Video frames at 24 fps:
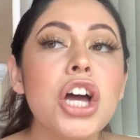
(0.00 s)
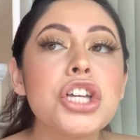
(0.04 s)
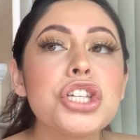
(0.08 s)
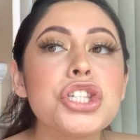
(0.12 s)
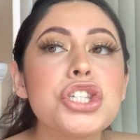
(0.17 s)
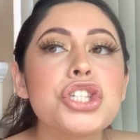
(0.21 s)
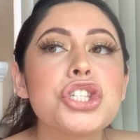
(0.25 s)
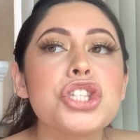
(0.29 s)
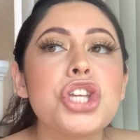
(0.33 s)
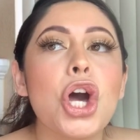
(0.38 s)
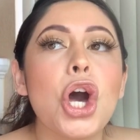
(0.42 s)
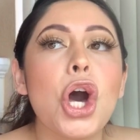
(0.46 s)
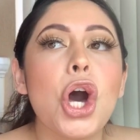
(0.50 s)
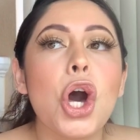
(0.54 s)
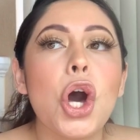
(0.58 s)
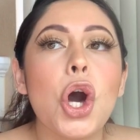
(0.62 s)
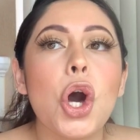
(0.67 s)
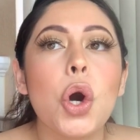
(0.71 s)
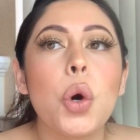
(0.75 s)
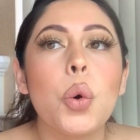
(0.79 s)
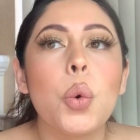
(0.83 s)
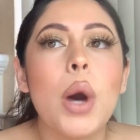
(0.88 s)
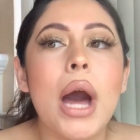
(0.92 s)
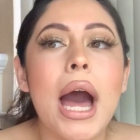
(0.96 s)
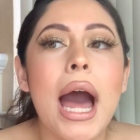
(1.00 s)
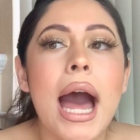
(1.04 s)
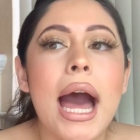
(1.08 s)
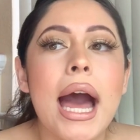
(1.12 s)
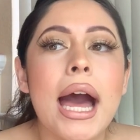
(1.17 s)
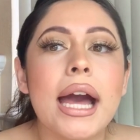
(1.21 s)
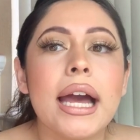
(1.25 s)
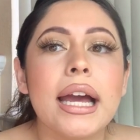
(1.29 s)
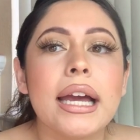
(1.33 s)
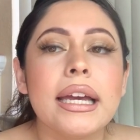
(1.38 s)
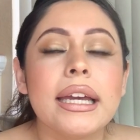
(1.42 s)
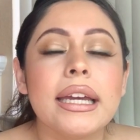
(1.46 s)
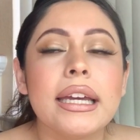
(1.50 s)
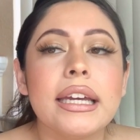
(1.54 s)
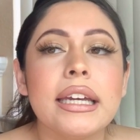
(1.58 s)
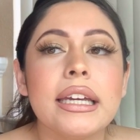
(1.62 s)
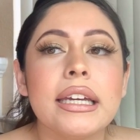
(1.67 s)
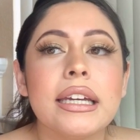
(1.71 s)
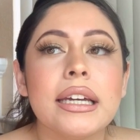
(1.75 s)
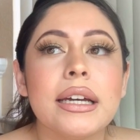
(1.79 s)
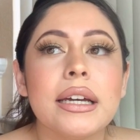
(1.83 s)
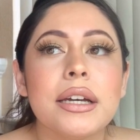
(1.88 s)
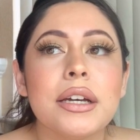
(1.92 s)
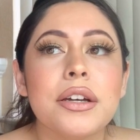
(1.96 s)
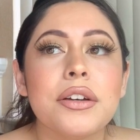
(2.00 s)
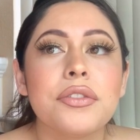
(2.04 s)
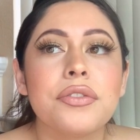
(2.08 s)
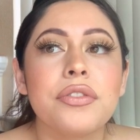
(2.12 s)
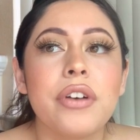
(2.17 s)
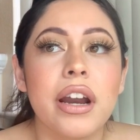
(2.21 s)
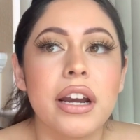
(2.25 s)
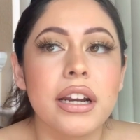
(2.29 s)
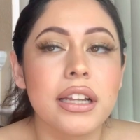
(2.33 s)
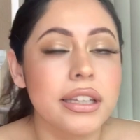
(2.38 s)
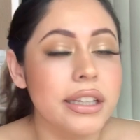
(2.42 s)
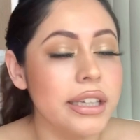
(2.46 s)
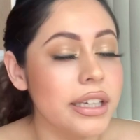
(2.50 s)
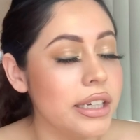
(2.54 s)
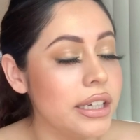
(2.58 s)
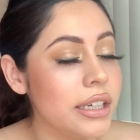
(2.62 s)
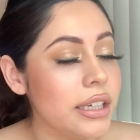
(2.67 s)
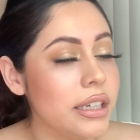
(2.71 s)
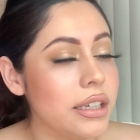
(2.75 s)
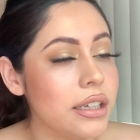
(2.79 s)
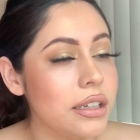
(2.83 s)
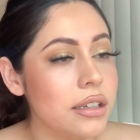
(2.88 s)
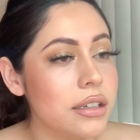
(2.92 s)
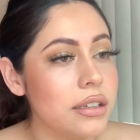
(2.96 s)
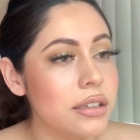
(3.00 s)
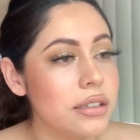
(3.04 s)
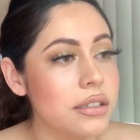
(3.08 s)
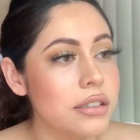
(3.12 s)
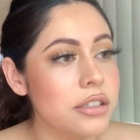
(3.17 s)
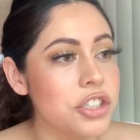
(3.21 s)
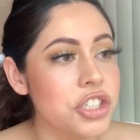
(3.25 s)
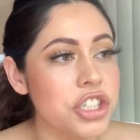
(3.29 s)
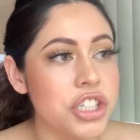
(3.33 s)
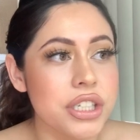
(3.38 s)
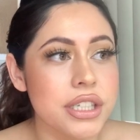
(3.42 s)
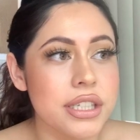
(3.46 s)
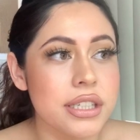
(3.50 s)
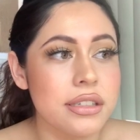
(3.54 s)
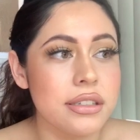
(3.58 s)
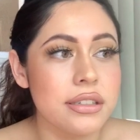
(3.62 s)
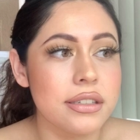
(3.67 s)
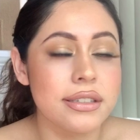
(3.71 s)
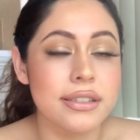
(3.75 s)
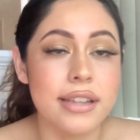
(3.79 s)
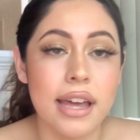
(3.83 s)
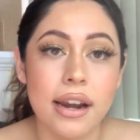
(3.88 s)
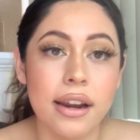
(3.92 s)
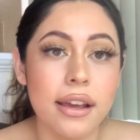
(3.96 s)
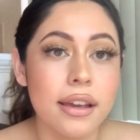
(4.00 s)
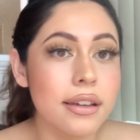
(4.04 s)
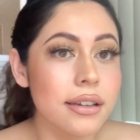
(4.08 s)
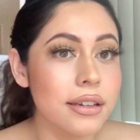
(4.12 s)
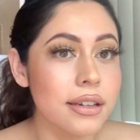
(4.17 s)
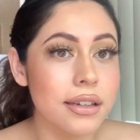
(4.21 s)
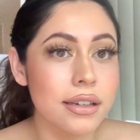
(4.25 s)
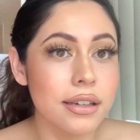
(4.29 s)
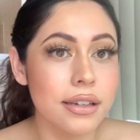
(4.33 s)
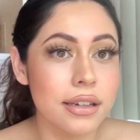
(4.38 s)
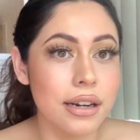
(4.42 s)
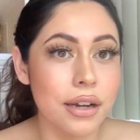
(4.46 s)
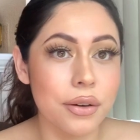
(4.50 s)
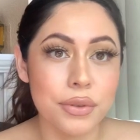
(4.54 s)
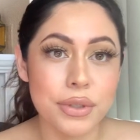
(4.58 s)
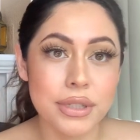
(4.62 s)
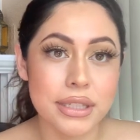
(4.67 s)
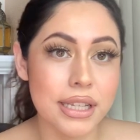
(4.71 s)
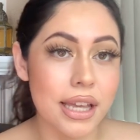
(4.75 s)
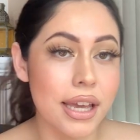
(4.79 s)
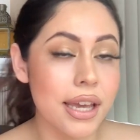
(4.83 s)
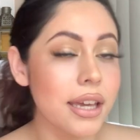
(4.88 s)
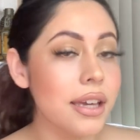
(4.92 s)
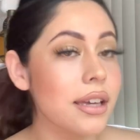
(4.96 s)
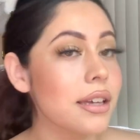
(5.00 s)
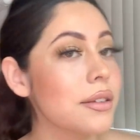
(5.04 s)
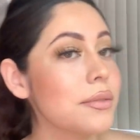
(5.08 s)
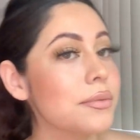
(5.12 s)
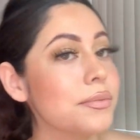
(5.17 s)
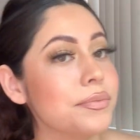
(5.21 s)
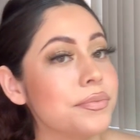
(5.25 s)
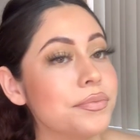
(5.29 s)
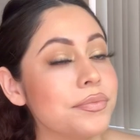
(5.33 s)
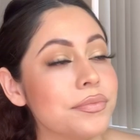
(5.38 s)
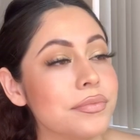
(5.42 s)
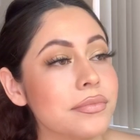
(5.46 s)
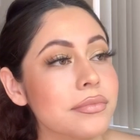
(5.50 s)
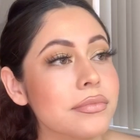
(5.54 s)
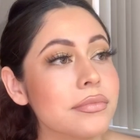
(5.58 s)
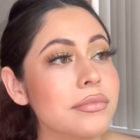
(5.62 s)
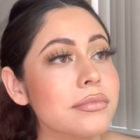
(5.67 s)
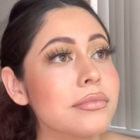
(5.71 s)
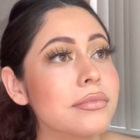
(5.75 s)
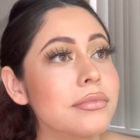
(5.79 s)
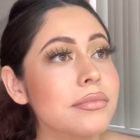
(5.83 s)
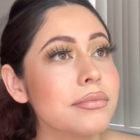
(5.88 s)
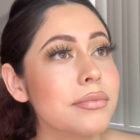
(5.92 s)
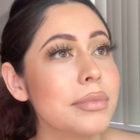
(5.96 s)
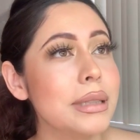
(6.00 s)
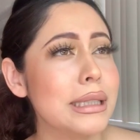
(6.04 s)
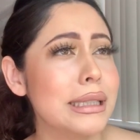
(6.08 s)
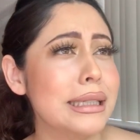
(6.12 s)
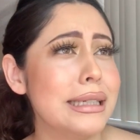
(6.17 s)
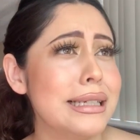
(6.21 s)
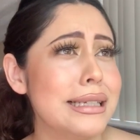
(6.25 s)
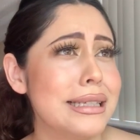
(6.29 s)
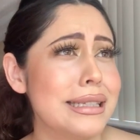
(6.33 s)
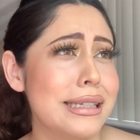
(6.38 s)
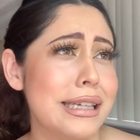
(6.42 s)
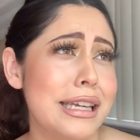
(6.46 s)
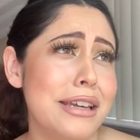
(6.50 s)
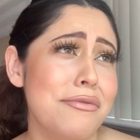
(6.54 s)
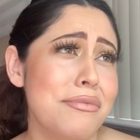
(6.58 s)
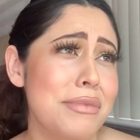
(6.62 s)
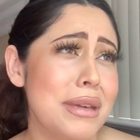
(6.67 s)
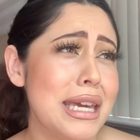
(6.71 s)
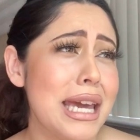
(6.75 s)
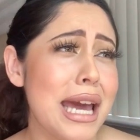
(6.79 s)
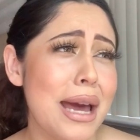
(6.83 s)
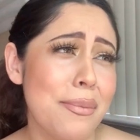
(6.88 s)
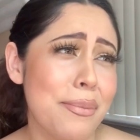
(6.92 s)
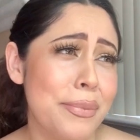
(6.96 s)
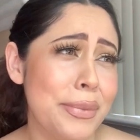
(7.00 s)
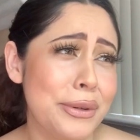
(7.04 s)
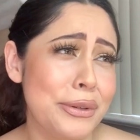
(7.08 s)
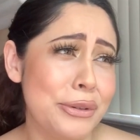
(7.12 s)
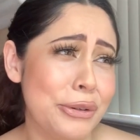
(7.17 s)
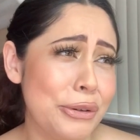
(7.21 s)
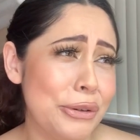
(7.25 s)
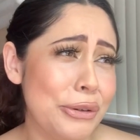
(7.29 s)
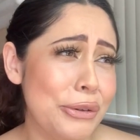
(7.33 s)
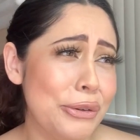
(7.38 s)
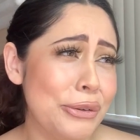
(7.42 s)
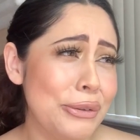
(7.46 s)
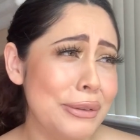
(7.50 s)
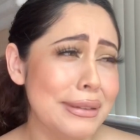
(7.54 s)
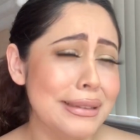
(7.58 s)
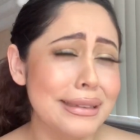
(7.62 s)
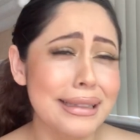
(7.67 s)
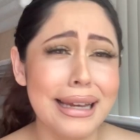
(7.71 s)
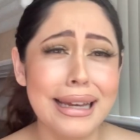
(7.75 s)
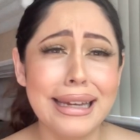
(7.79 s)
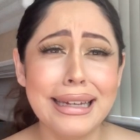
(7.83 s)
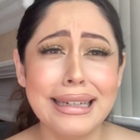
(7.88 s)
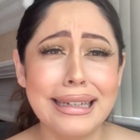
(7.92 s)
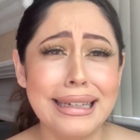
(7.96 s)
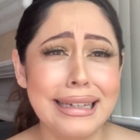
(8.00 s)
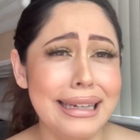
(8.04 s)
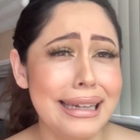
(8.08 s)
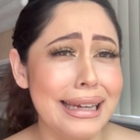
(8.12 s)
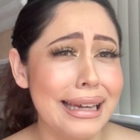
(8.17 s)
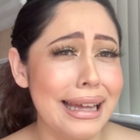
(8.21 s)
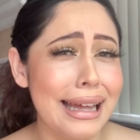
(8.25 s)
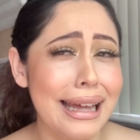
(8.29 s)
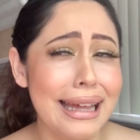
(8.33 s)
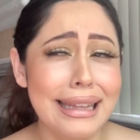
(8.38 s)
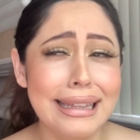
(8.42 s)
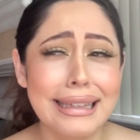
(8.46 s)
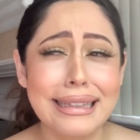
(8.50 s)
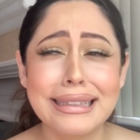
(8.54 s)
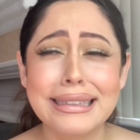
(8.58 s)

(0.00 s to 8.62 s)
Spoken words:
So I finally just said it, and I was like, please give me epidural. I can't.